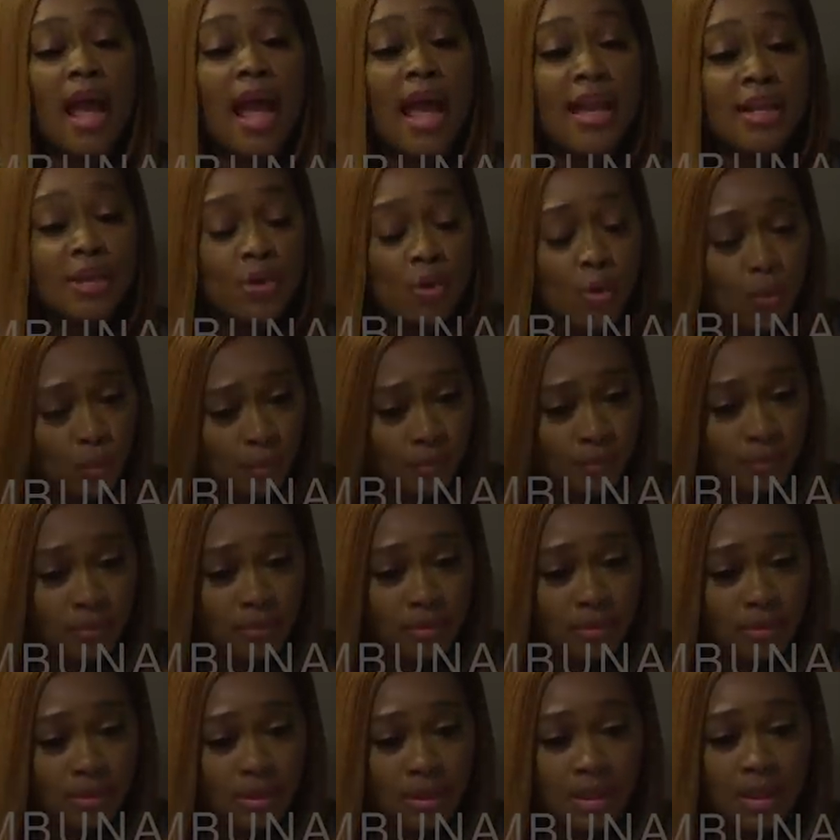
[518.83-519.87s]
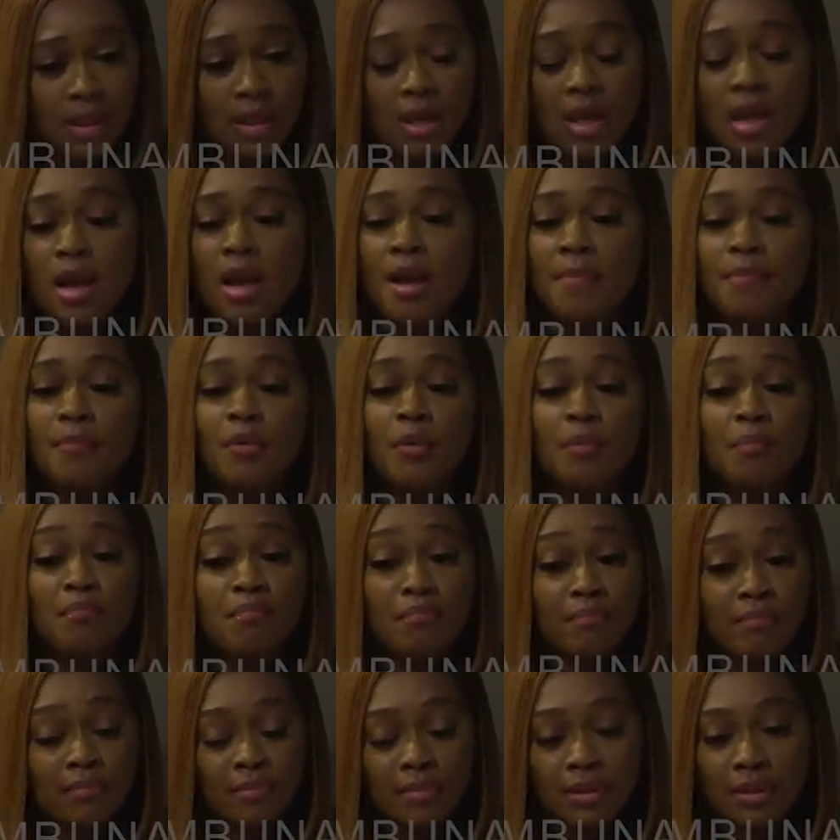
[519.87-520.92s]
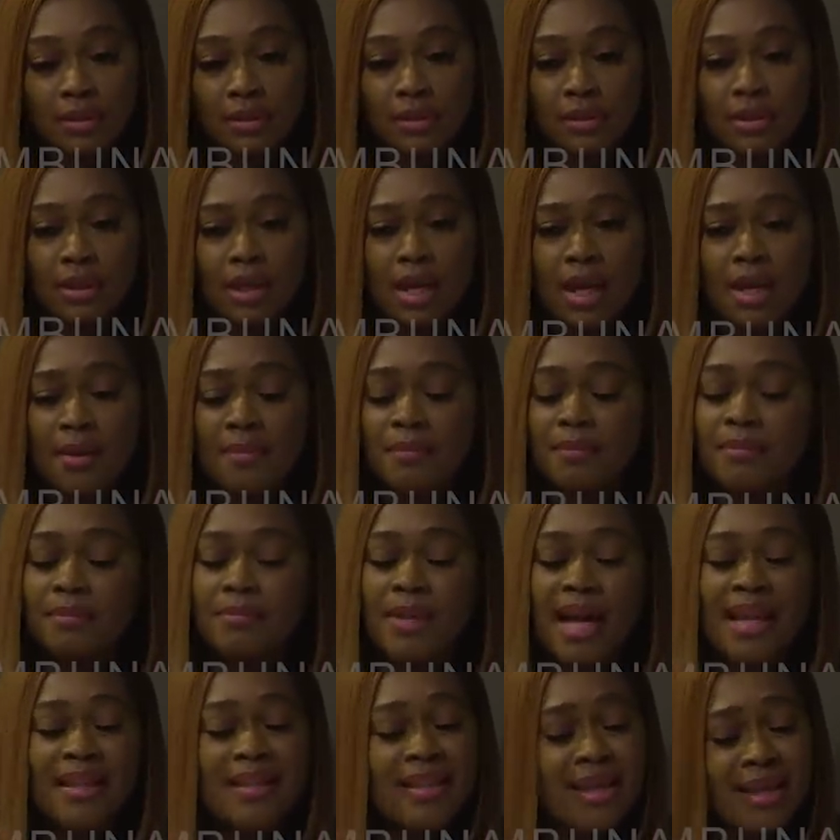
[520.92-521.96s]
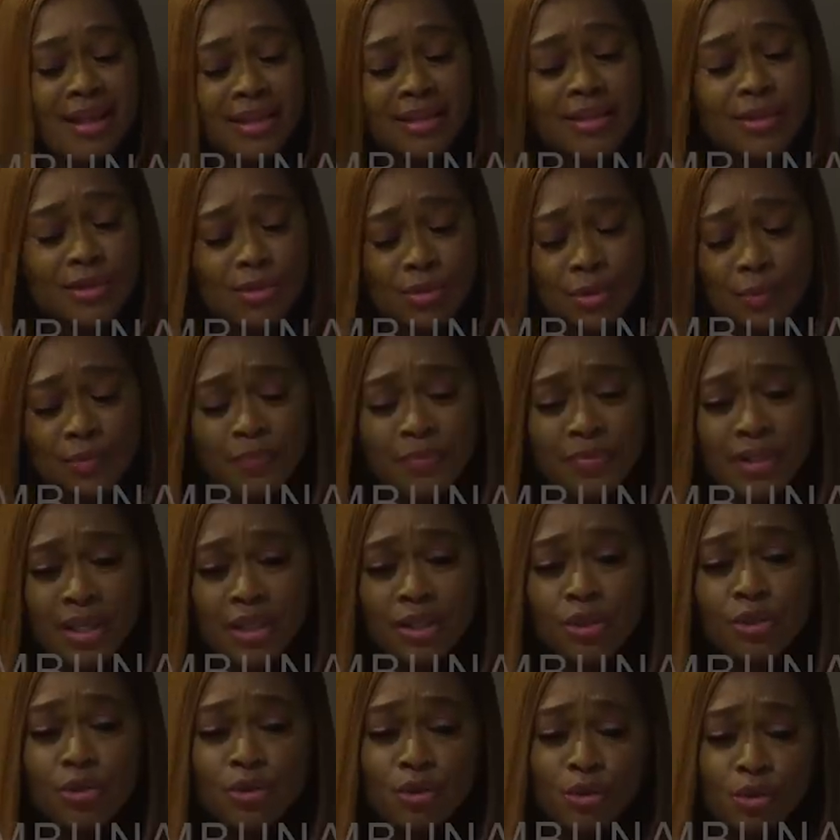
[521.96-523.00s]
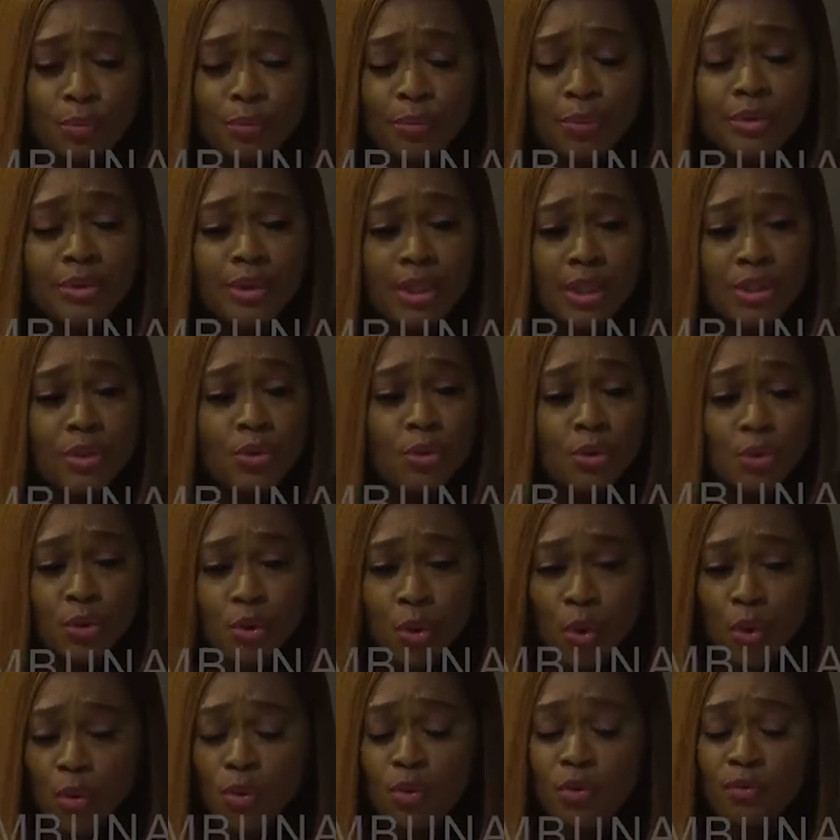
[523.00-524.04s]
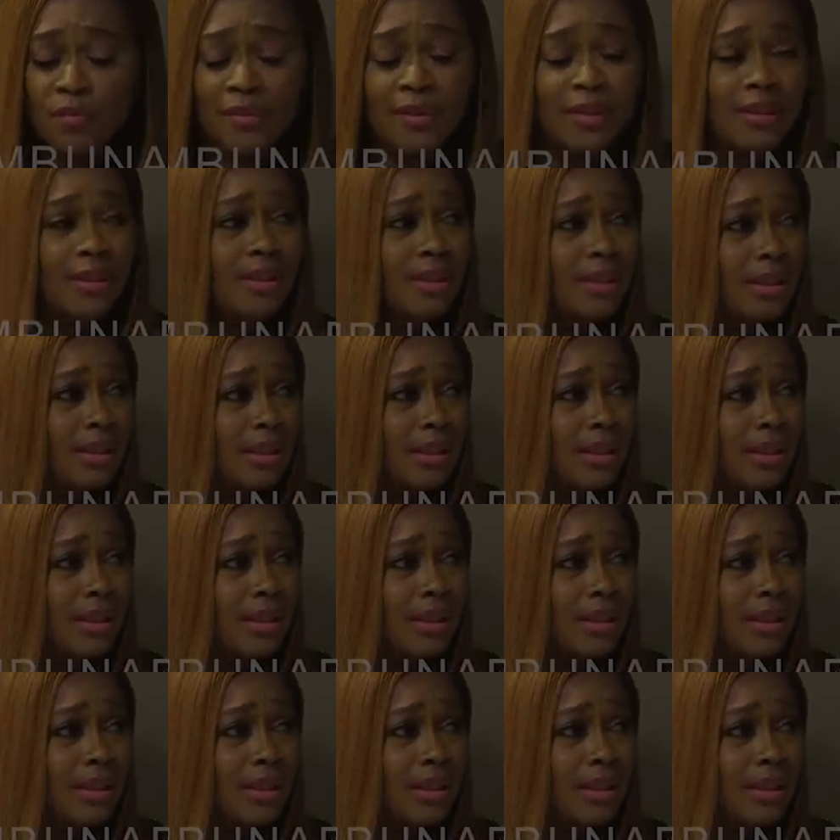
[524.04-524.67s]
I know. But I think it's something you both need to talk over.